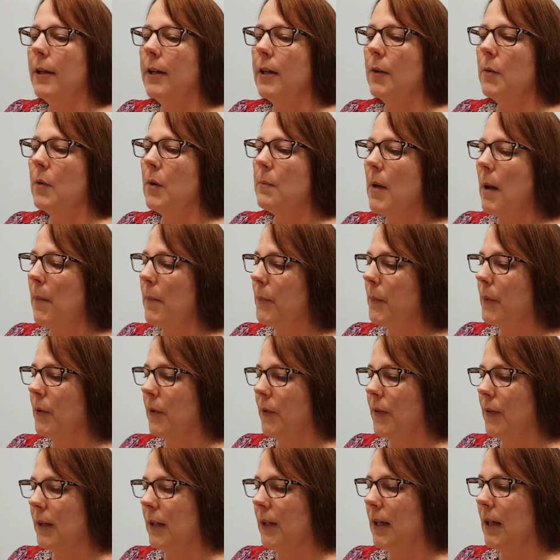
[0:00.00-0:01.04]
I can remember
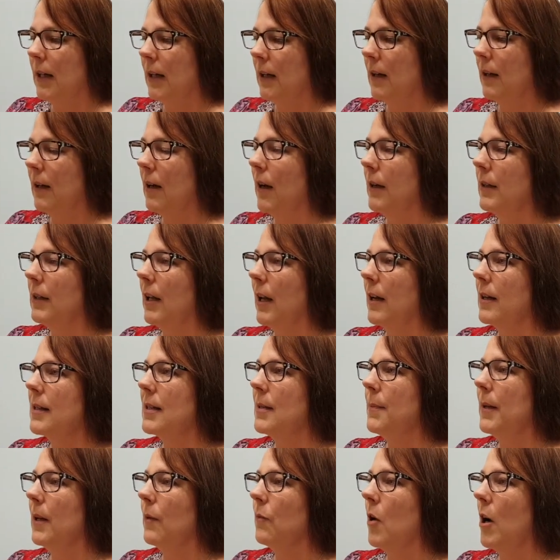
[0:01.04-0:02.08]
thinking I'd like
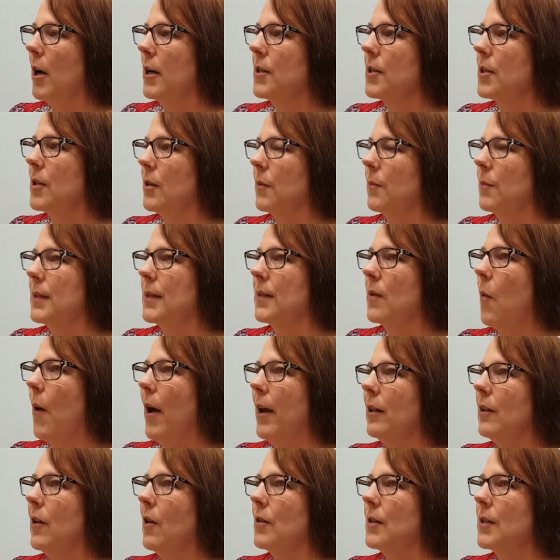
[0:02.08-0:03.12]
to be a writer was
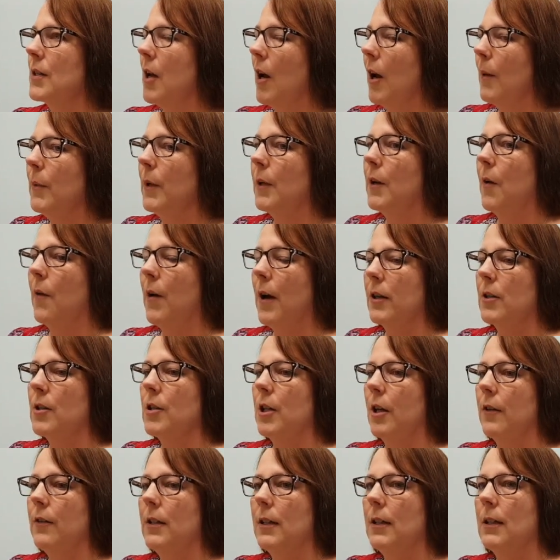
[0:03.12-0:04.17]
quite a long time ago,
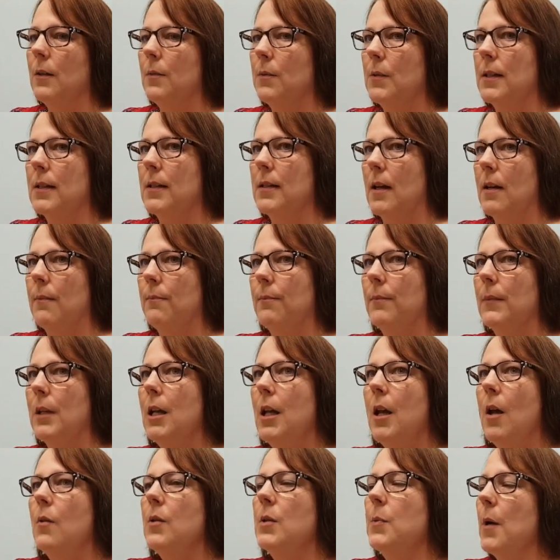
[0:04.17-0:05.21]
actually. I think it was, um,
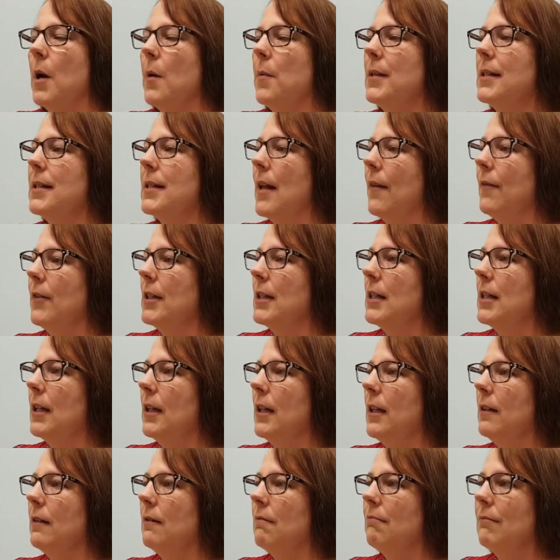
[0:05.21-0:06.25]
it was when I was 17,
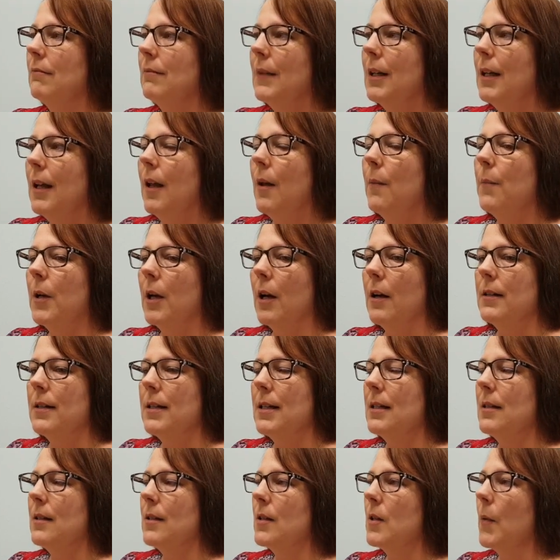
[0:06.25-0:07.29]
but I
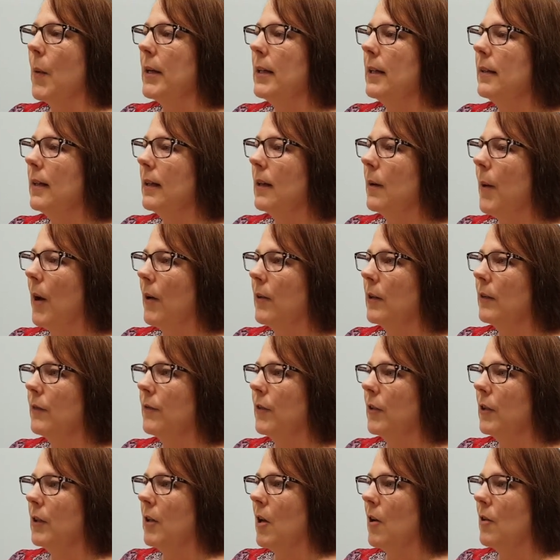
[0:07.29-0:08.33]
didn't do anything about it
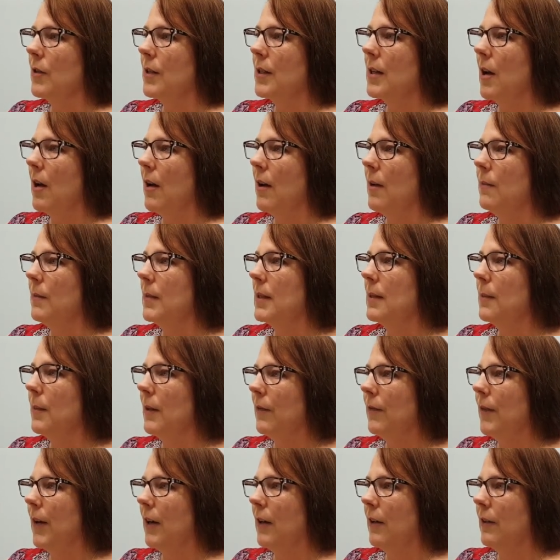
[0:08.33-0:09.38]
for a long time, to be
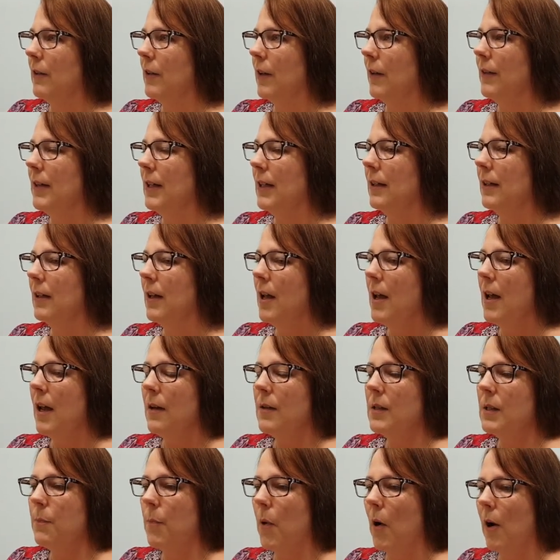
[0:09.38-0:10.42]
fair. And I think
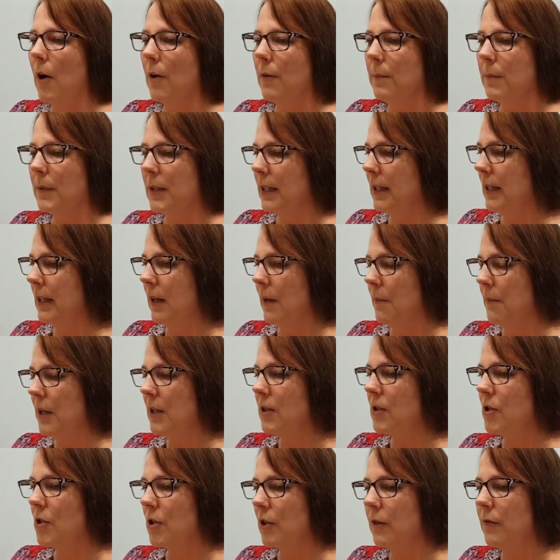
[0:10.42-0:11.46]
it's partly a
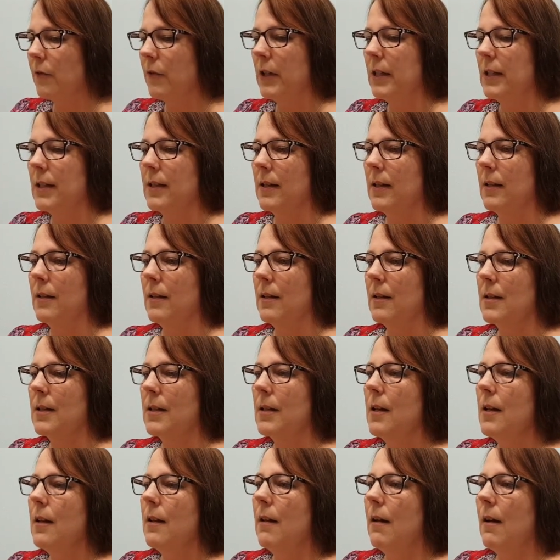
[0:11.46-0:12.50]
mixture of reasons.
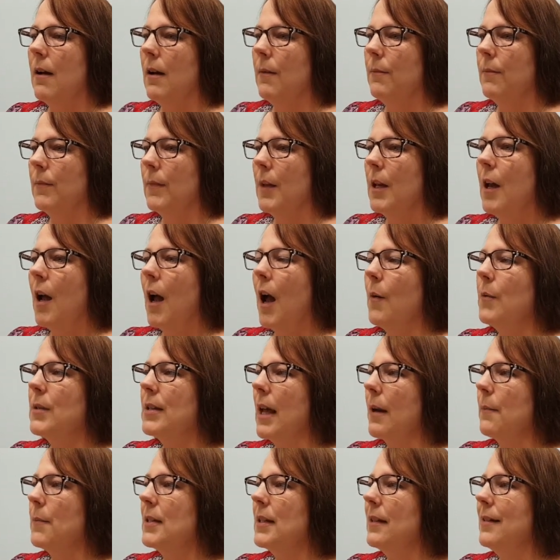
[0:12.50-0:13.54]
Um, I was
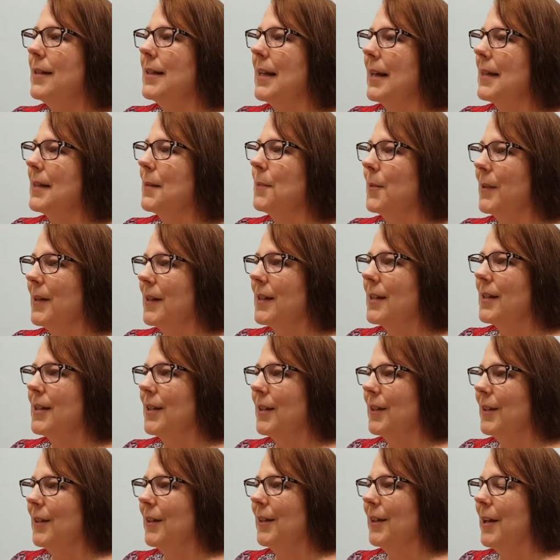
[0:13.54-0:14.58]
absolutely desperate
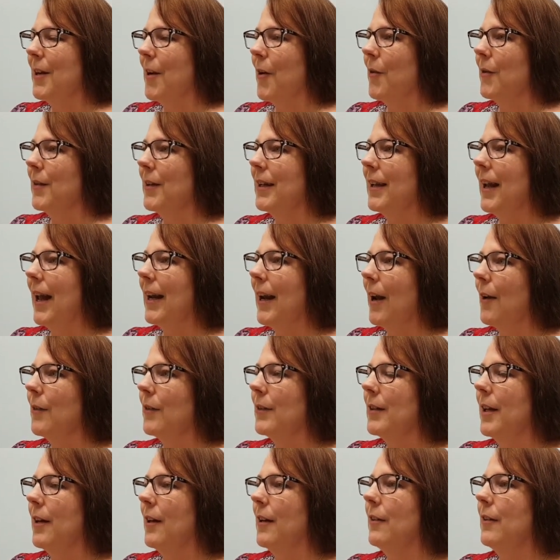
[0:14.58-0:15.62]
to, you know, get out
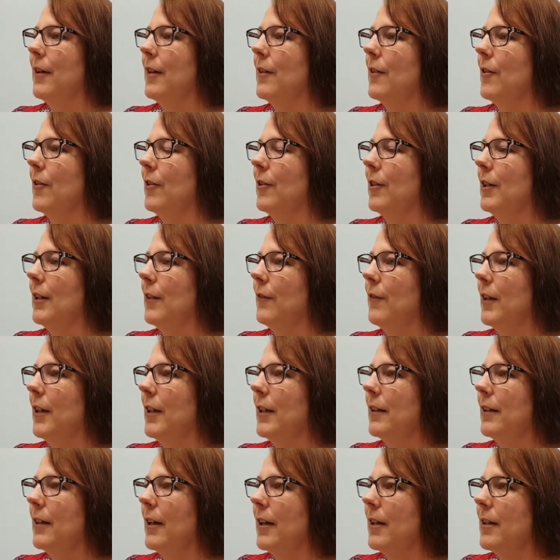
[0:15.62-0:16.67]
there and earn a living
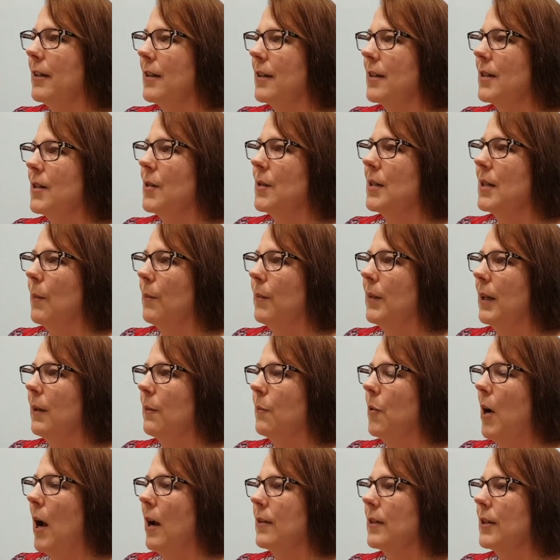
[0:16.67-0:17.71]
and do something
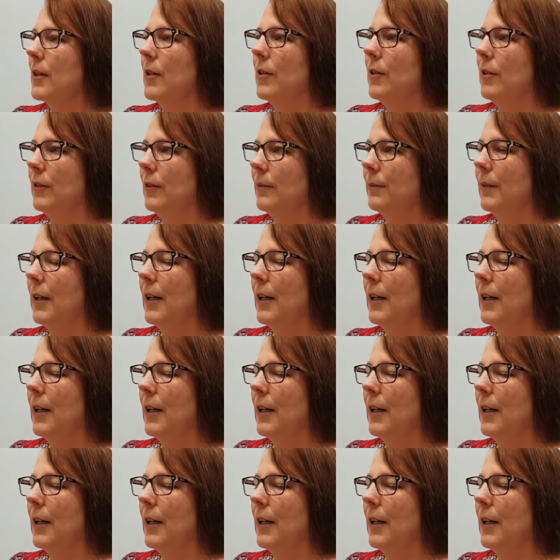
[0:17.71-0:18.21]
practical.